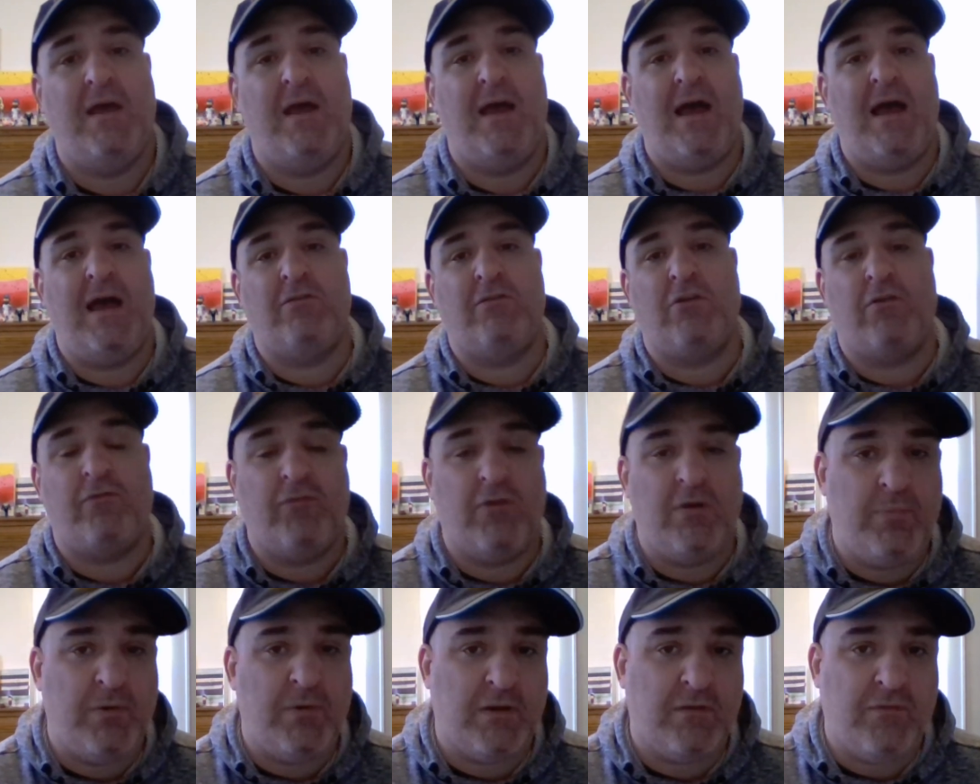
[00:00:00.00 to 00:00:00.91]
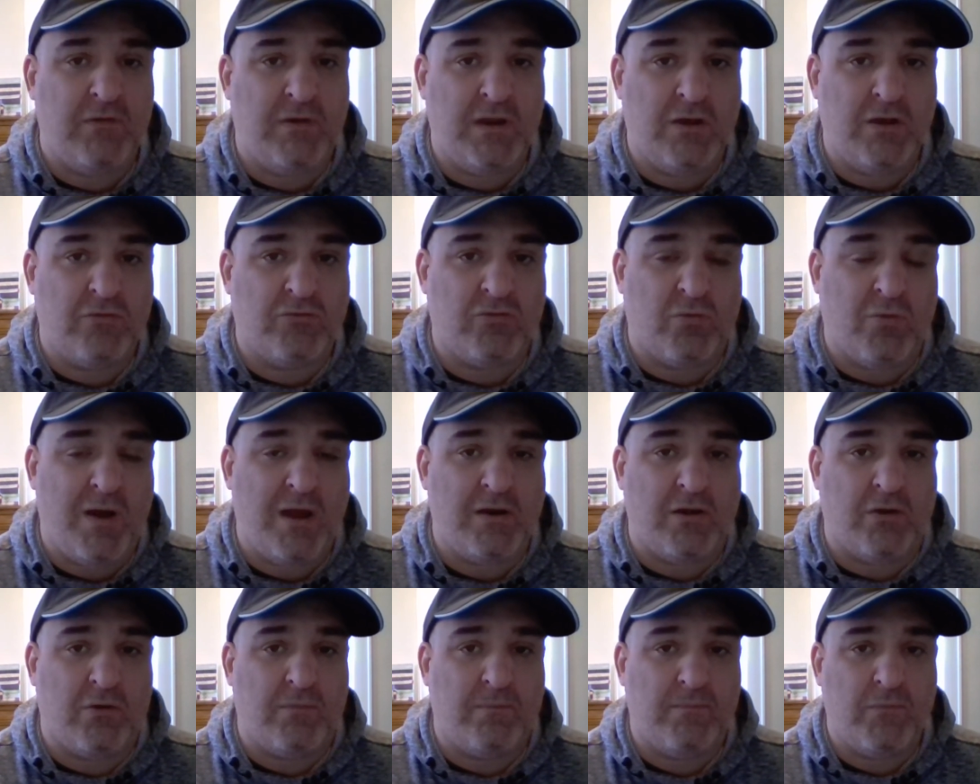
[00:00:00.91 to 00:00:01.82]
As our free pick video,
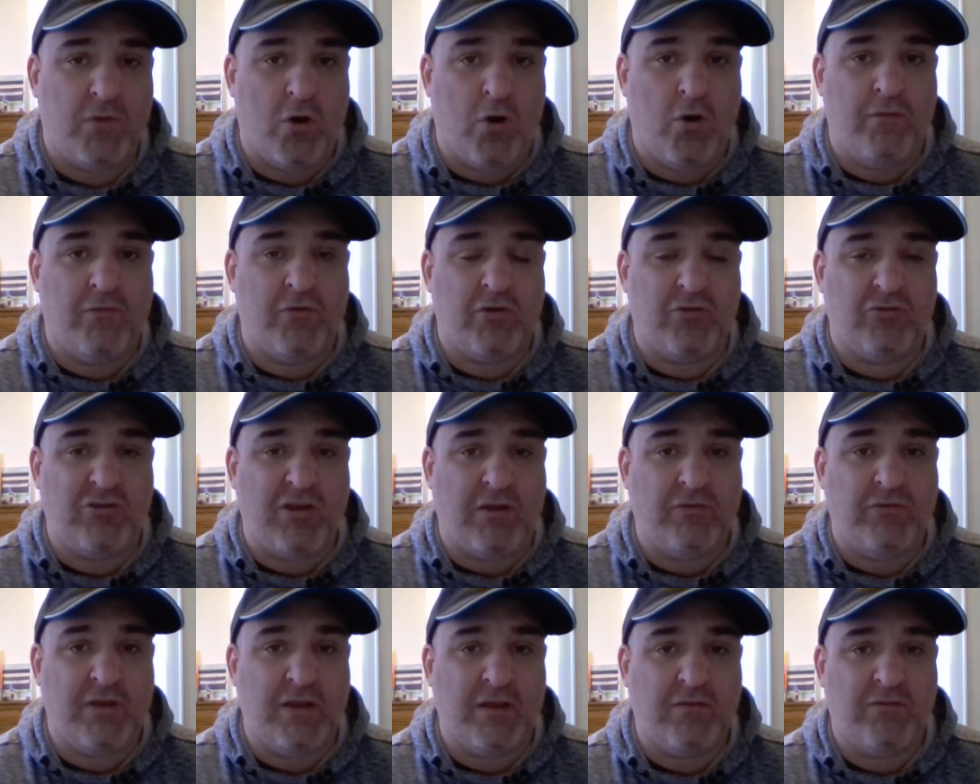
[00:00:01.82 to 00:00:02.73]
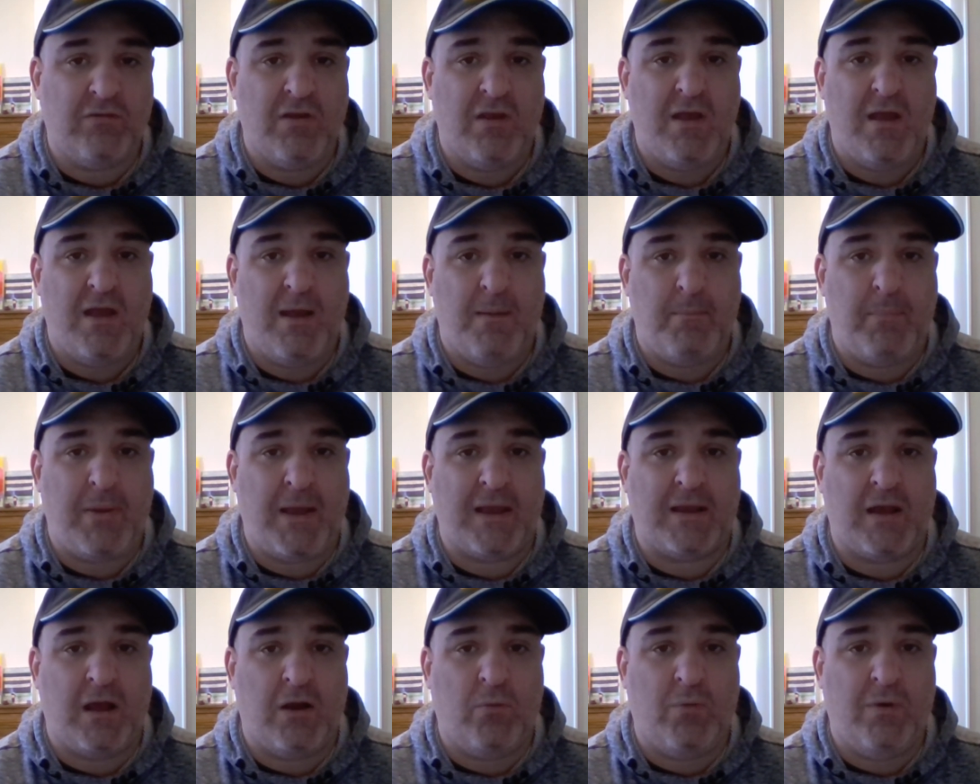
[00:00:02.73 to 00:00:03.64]
Toronto. Over to Celtics.
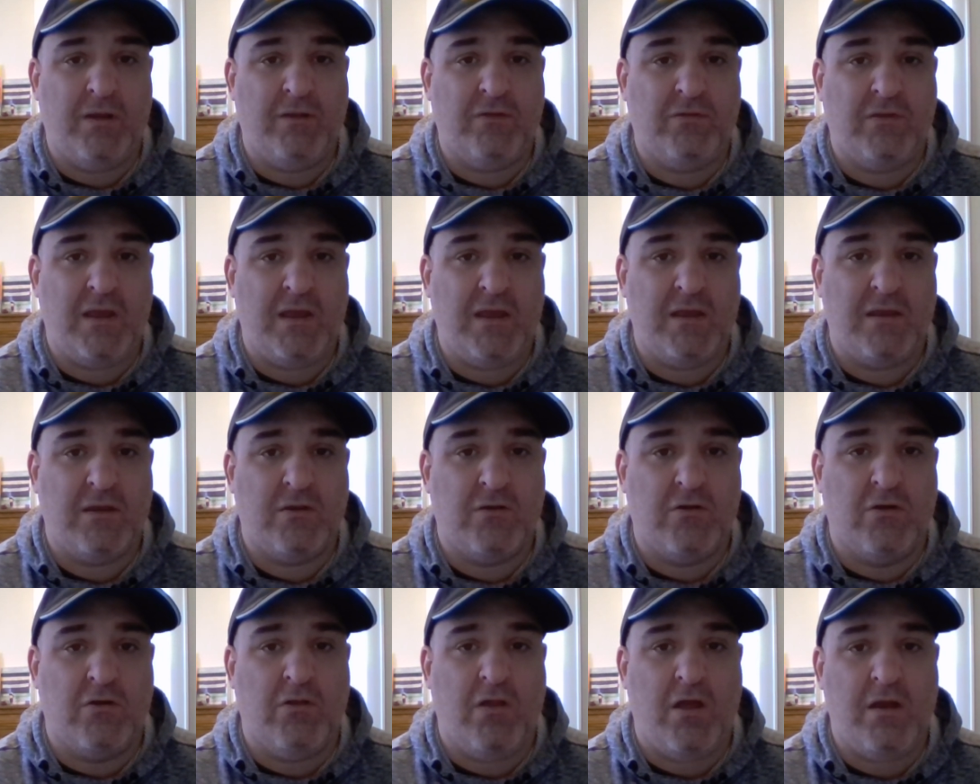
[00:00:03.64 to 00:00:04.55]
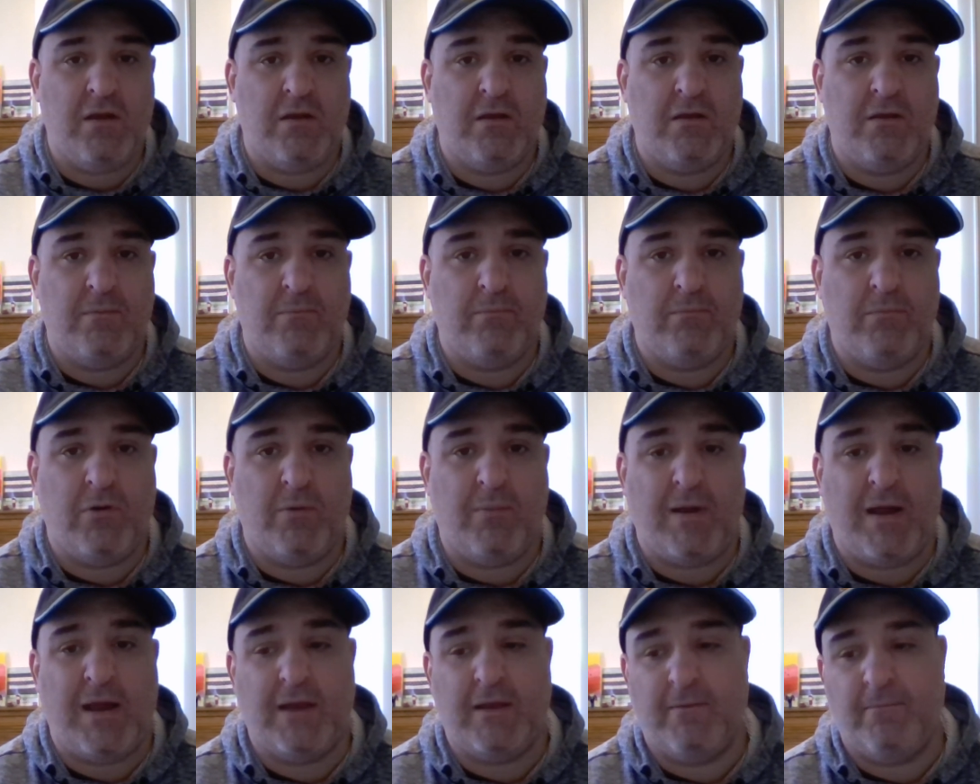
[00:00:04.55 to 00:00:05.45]
Back on Wednesday. Good luck.
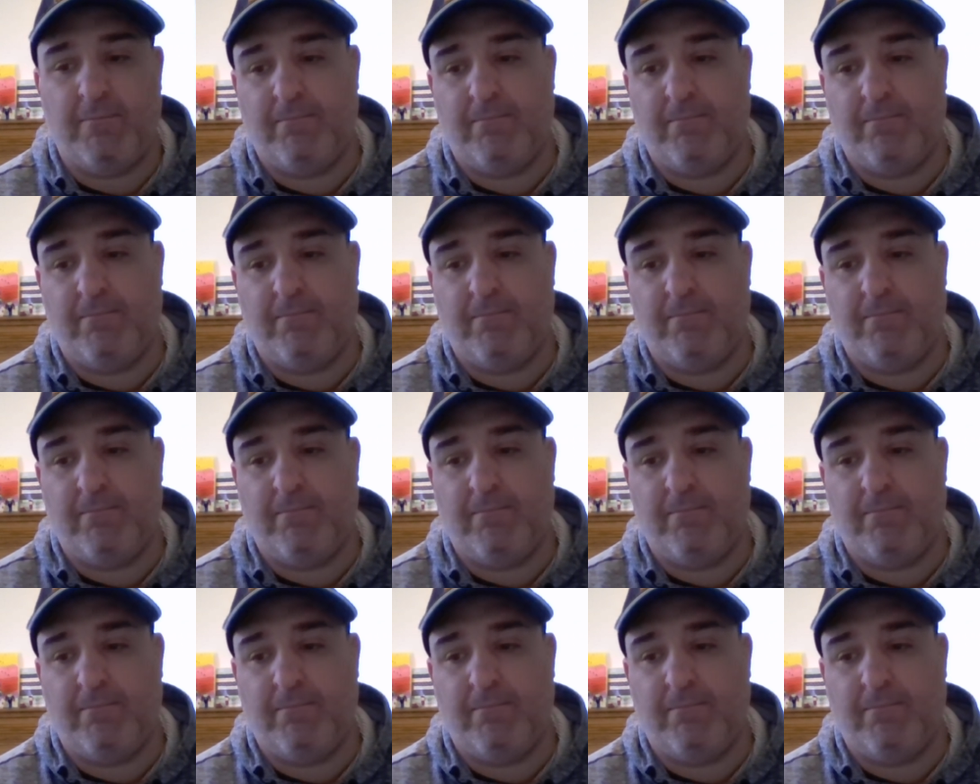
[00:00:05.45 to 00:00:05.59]
Bye-bye.